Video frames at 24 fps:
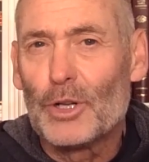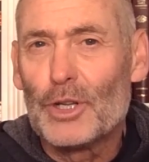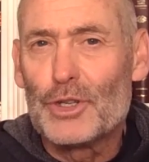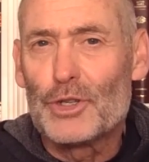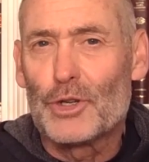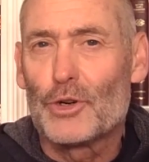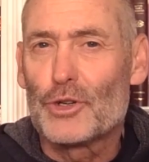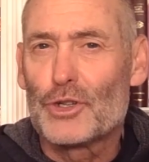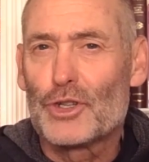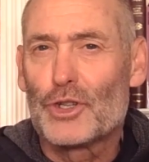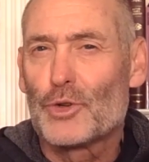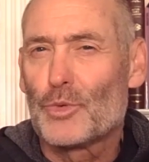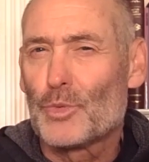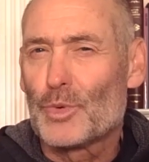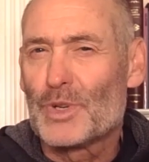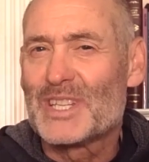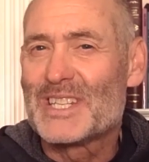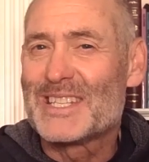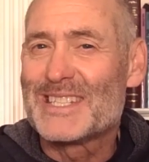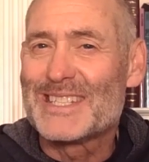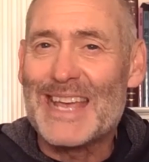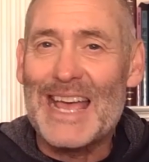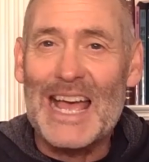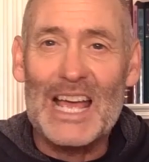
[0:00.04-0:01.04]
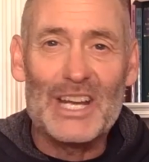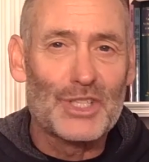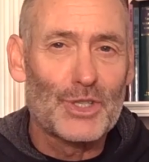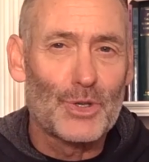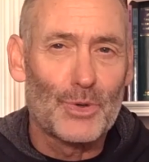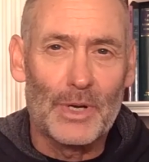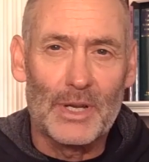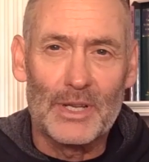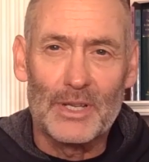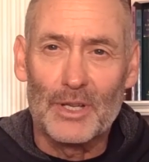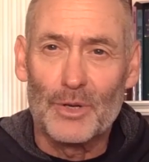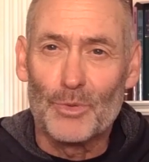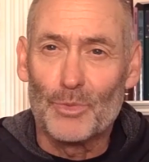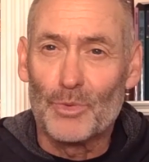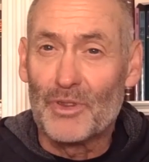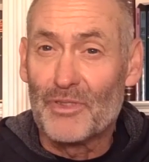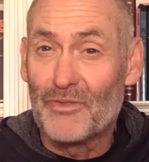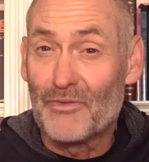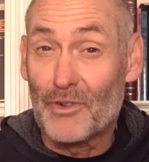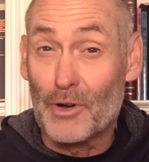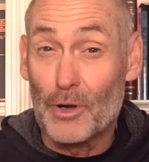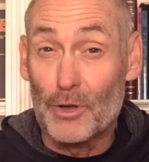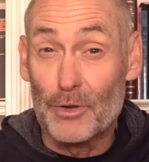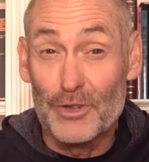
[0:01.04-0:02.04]
early church was saturated
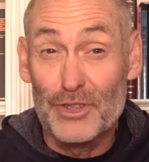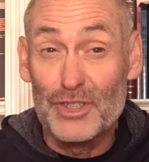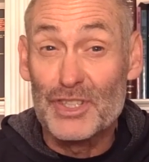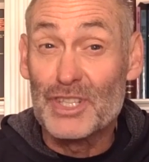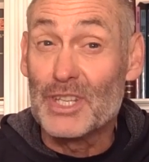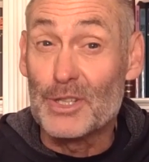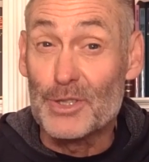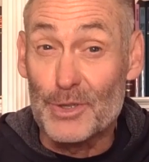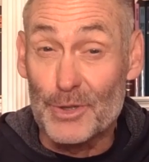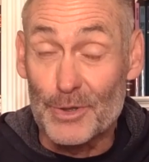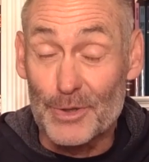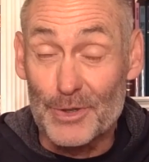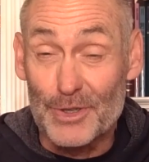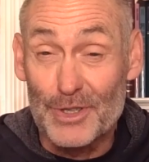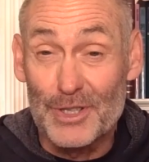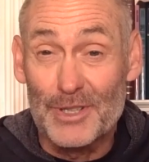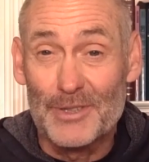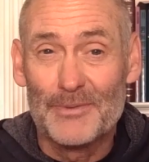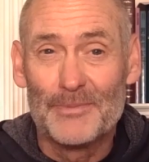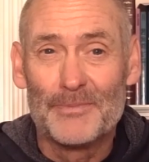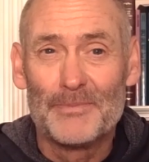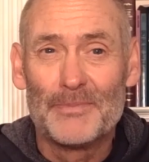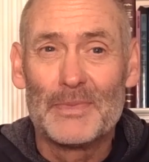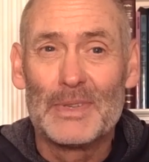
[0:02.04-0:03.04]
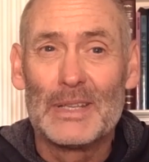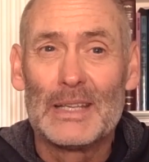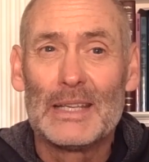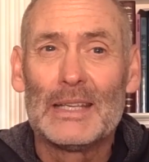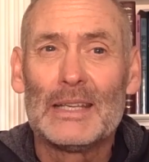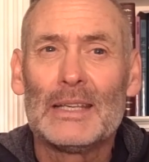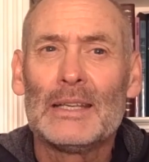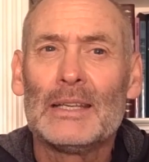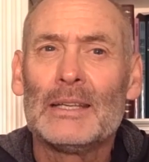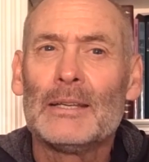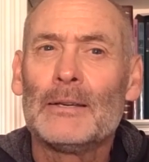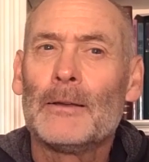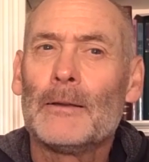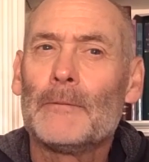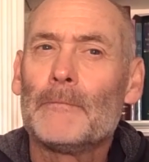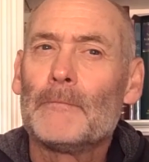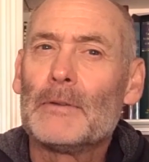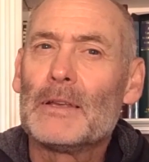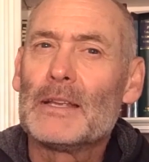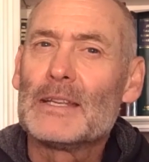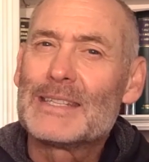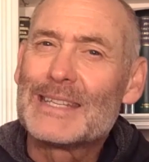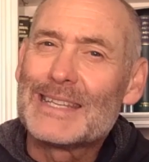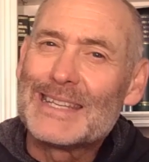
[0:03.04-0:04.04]
with false teachers.
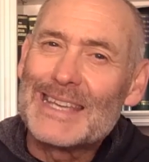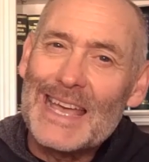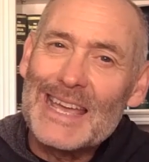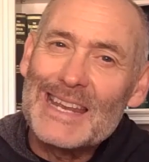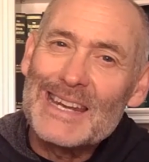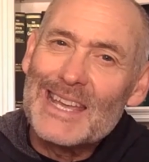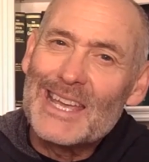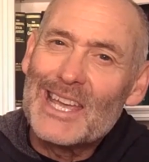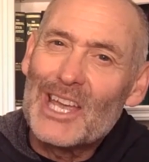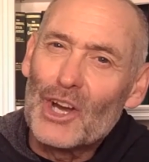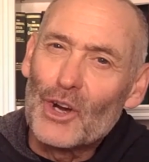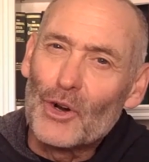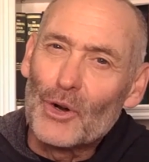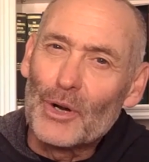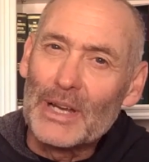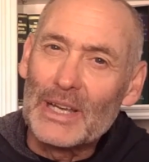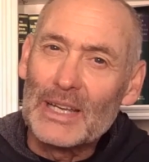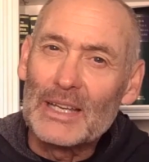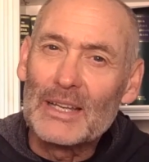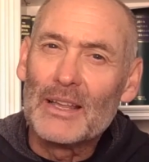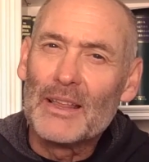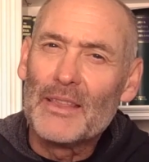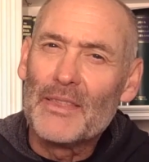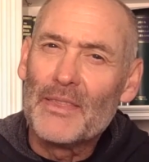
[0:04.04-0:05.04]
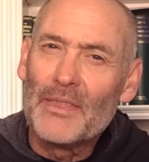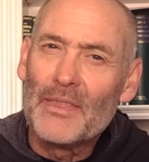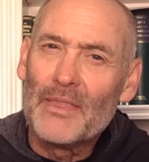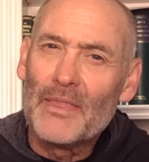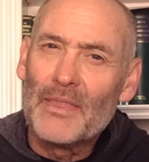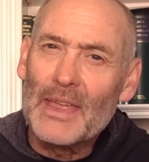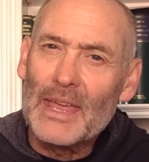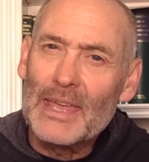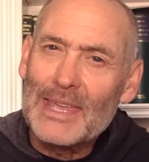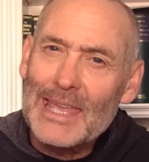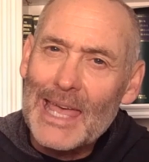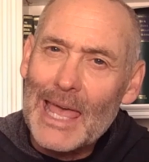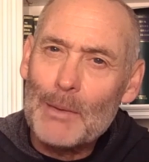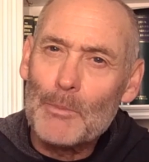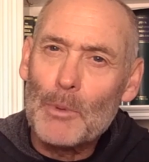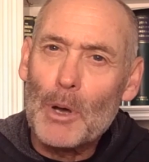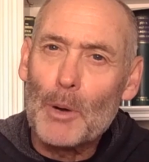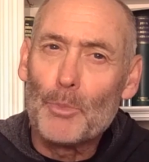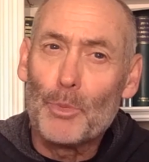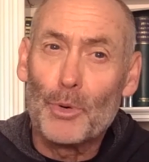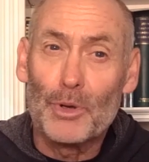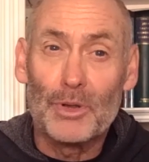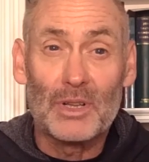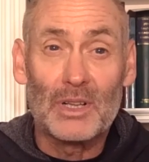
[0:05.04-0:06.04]
To gain a hearing, they came
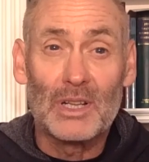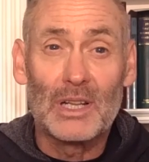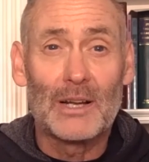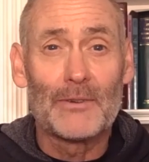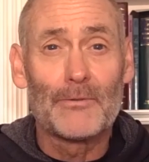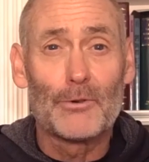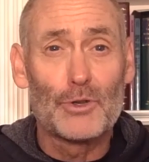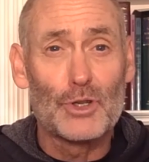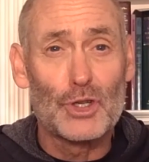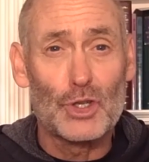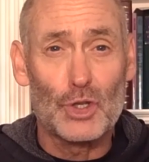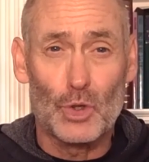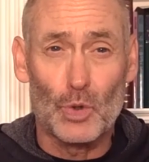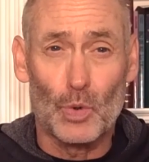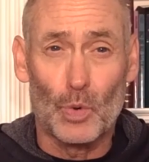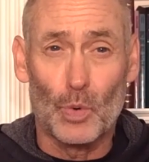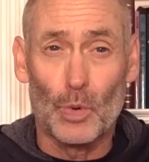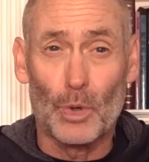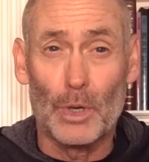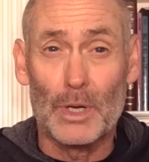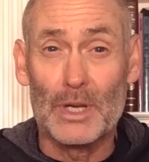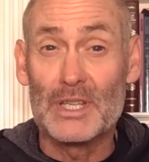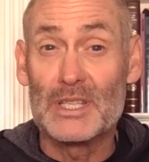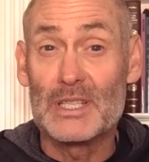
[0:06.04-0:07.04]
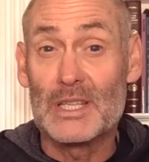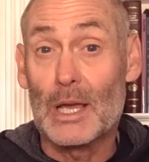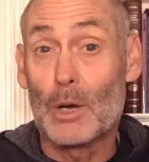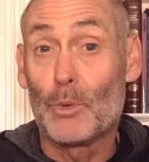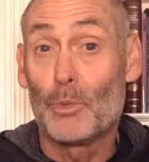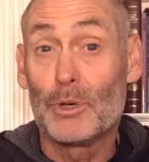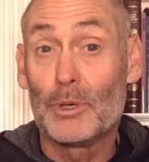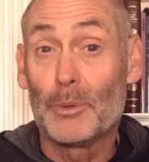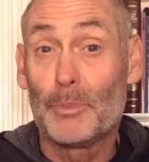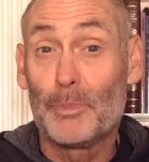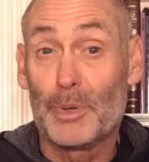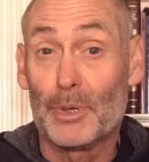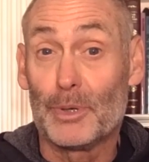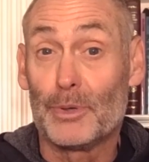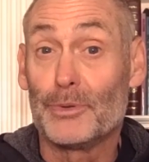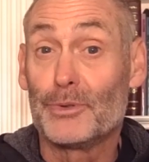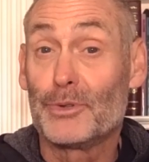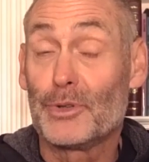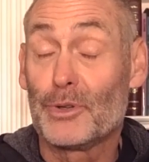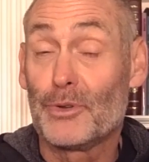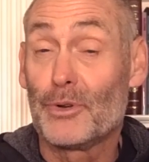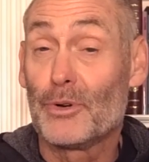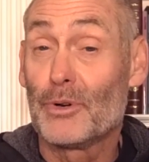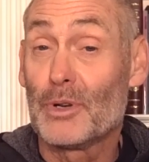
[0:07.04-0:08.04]
up with clever stories that would appeal
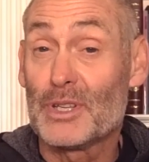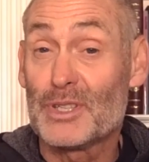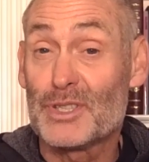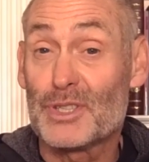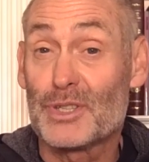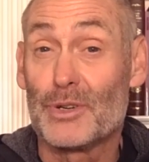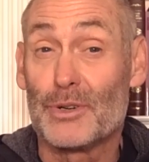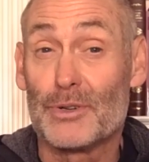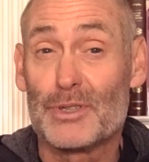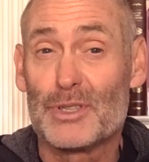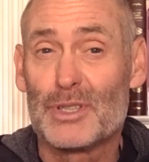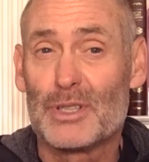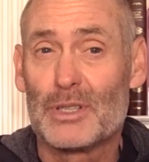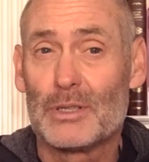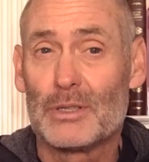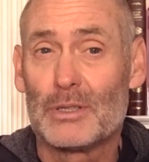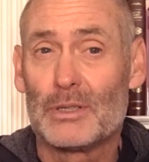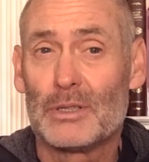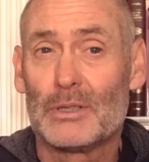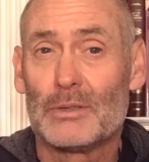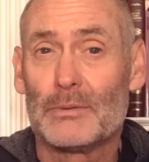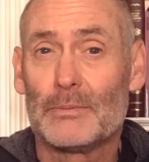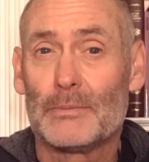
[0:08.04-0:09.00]
to their listeners.